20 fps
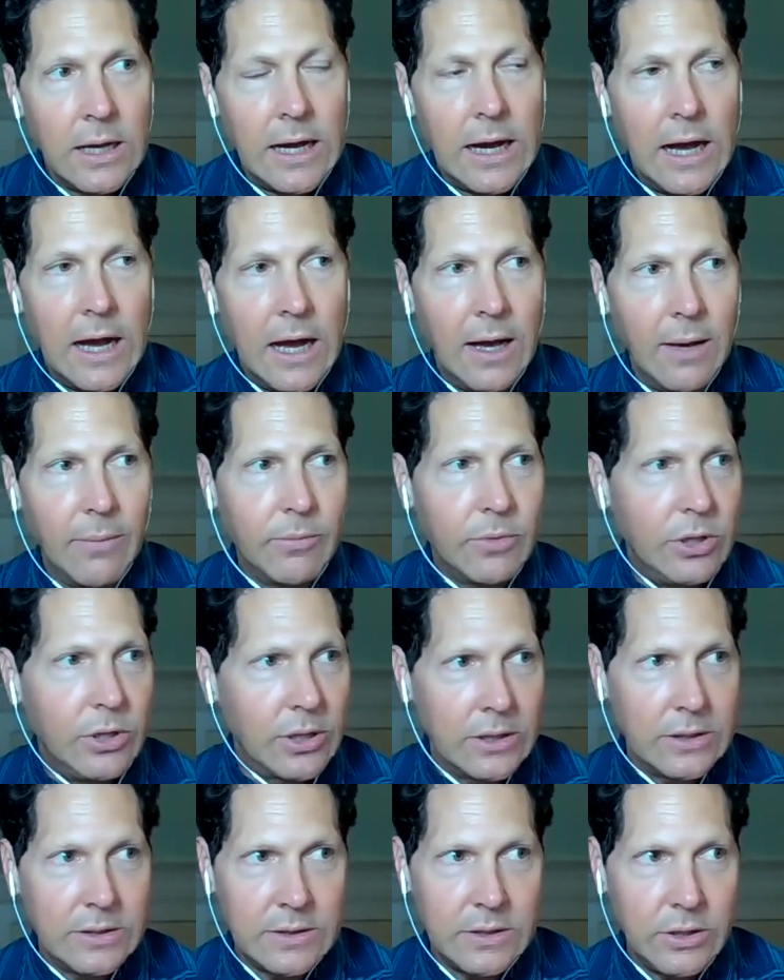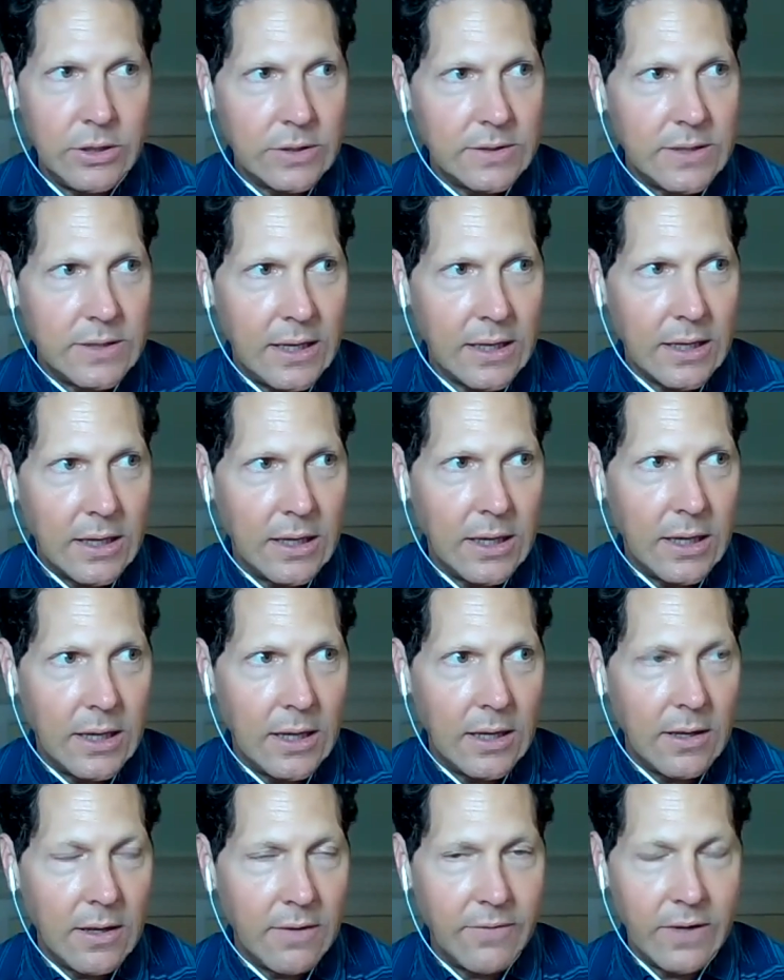You can take
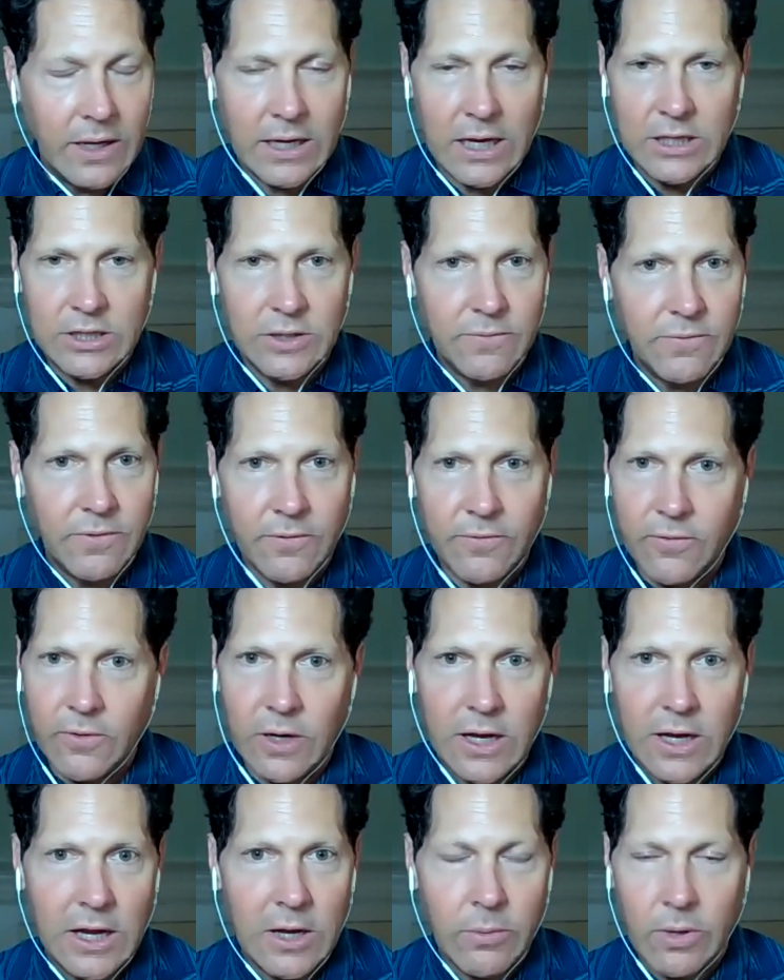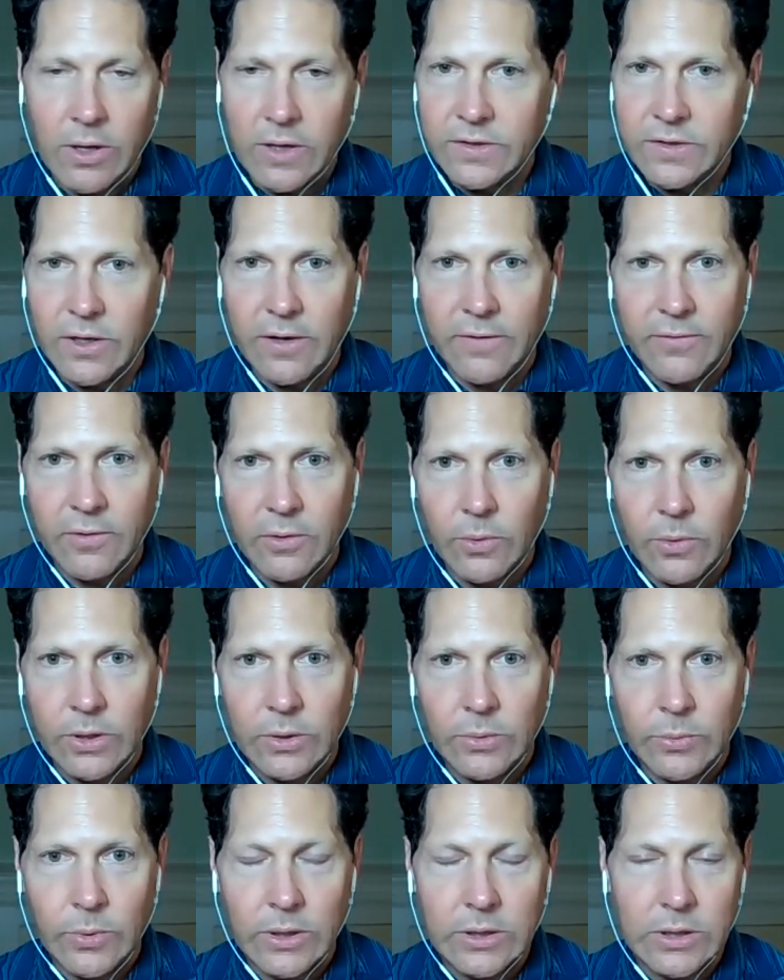a vacation for free. We also offer
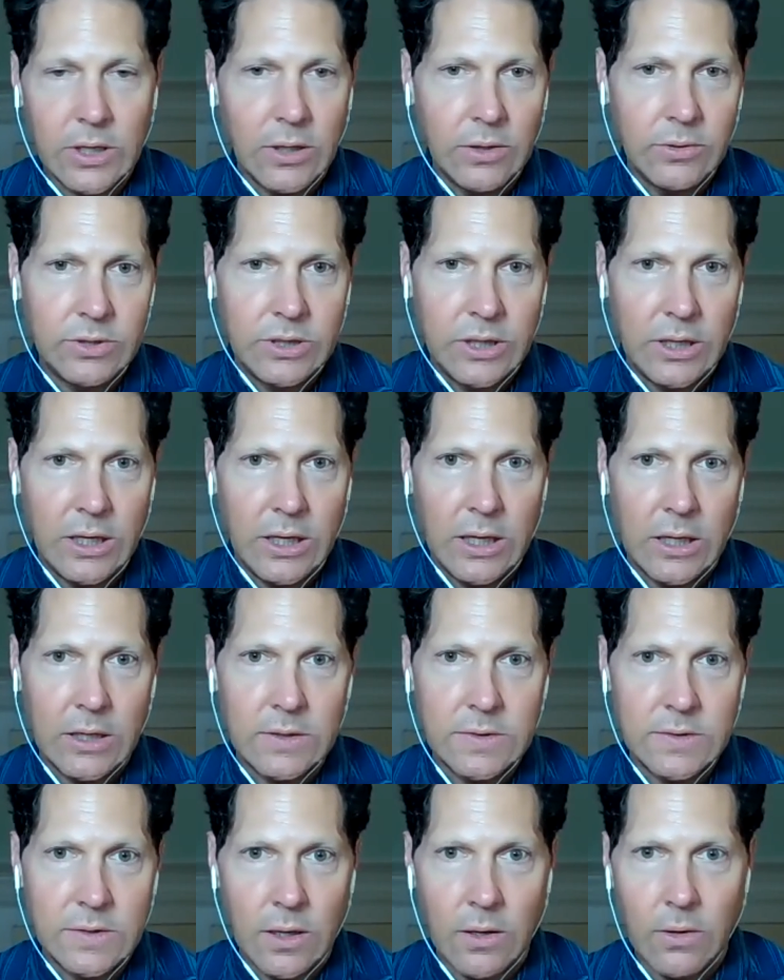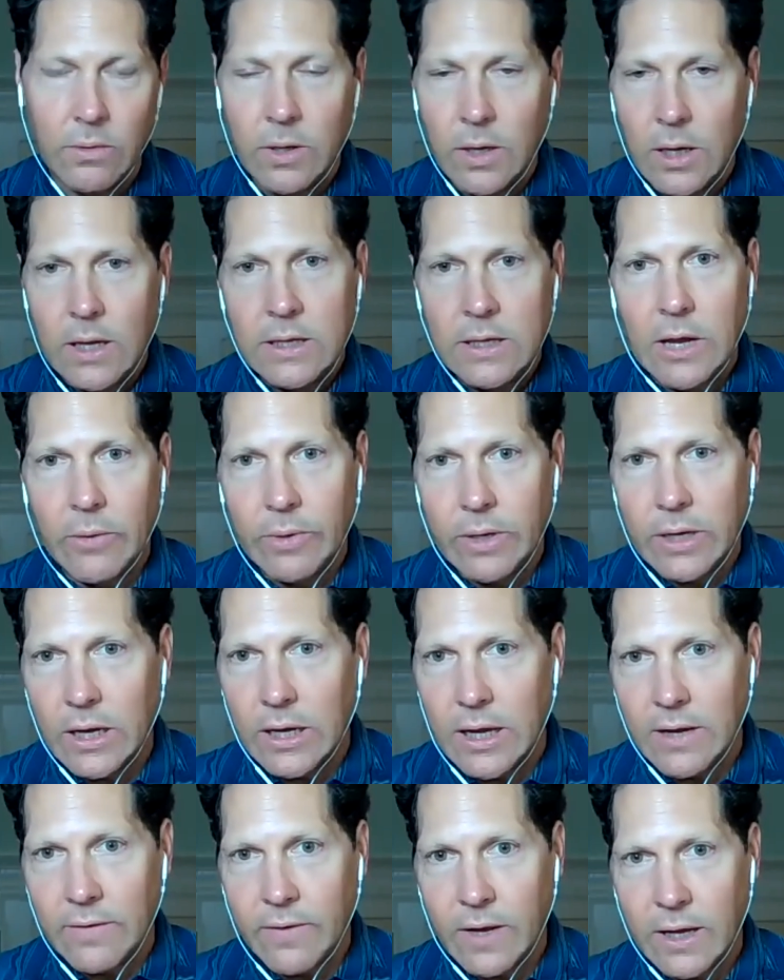one-on-one coaching. So yeah, we
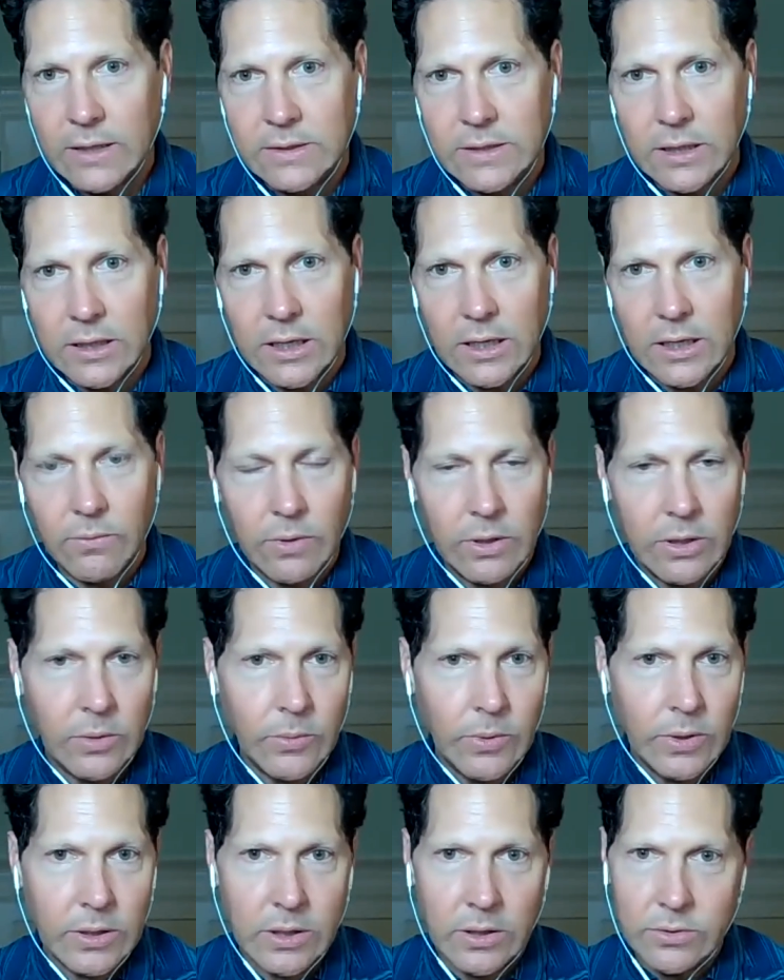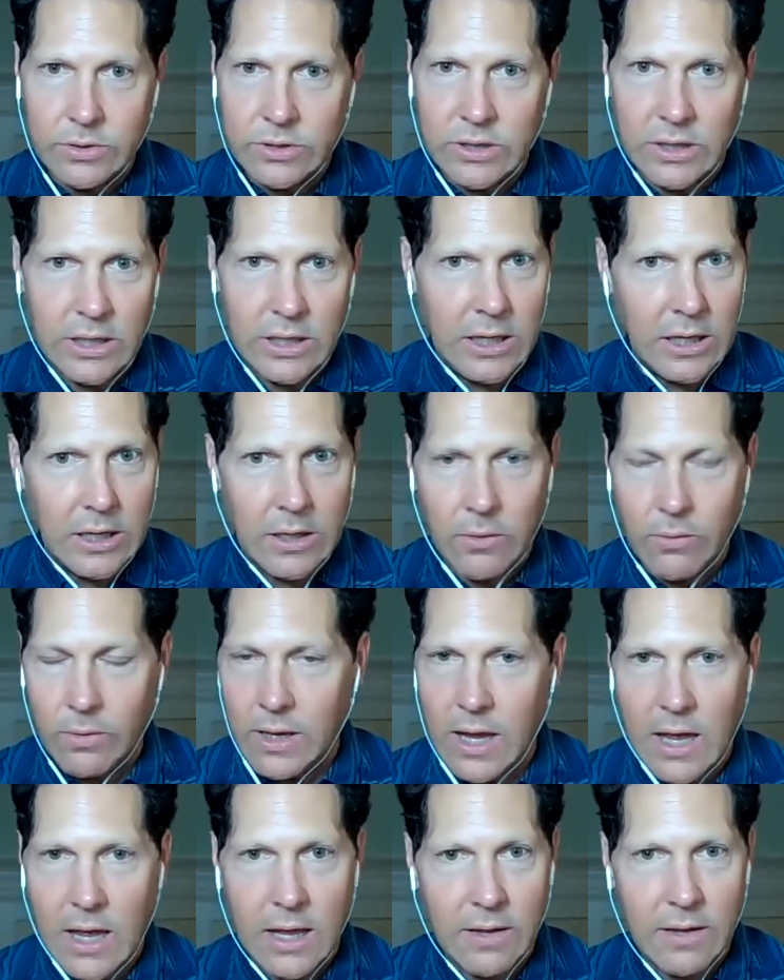kind of have high ticket one-on-one coaching, and
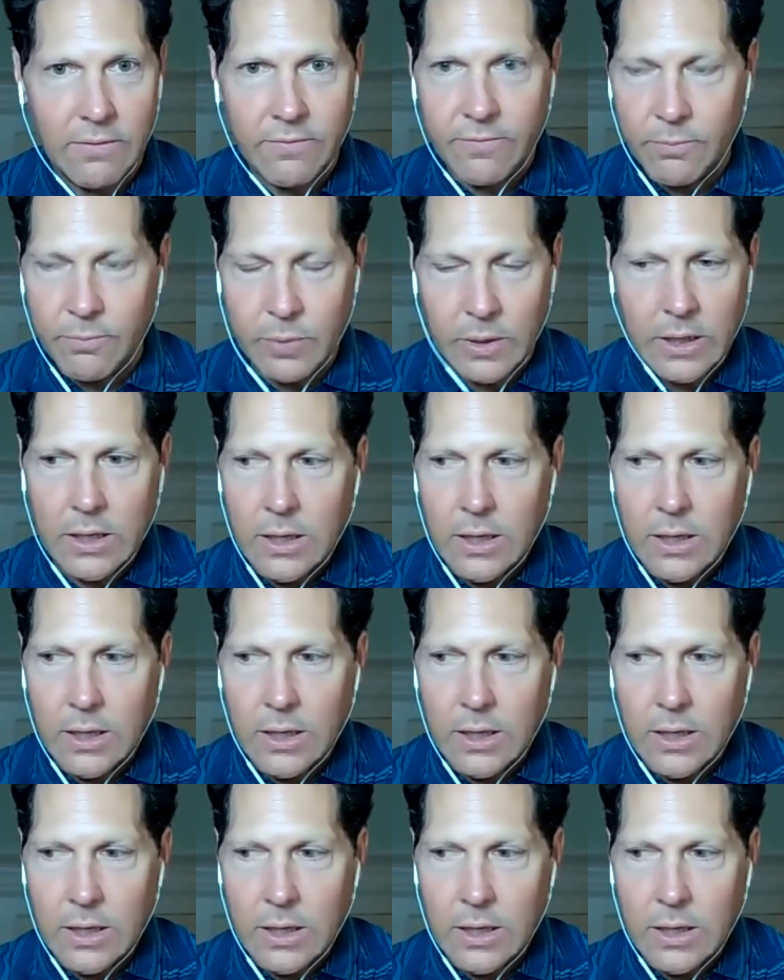we have